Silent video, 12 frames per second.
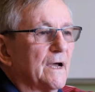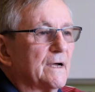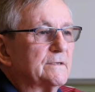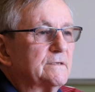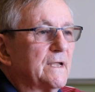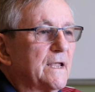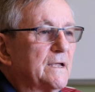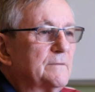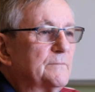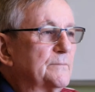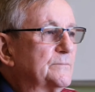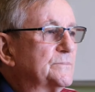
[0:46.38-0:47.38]
I
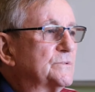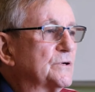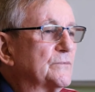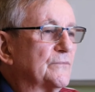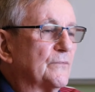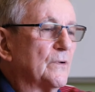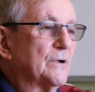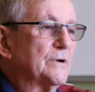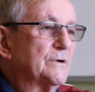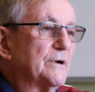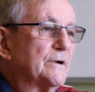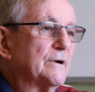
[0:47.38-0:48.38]
came to
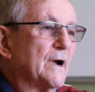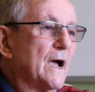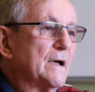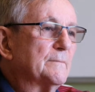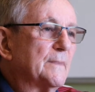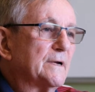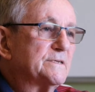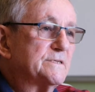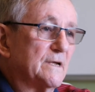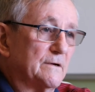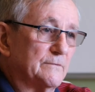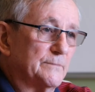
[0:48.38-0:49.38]
Florida on my
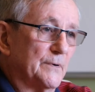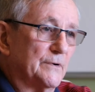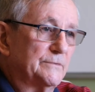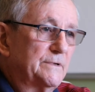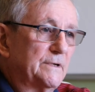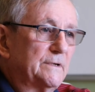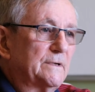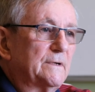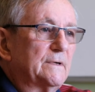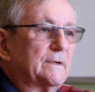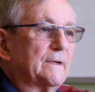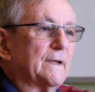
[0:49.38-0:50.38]
sailboat
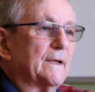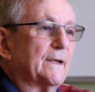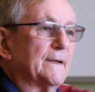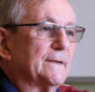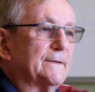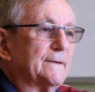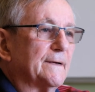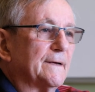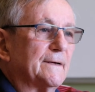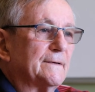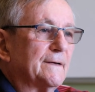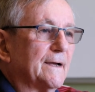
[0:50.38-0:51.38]
and
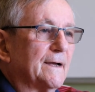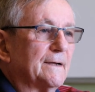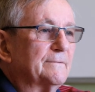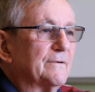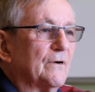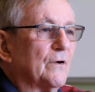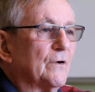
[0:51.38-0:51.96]
uh, I've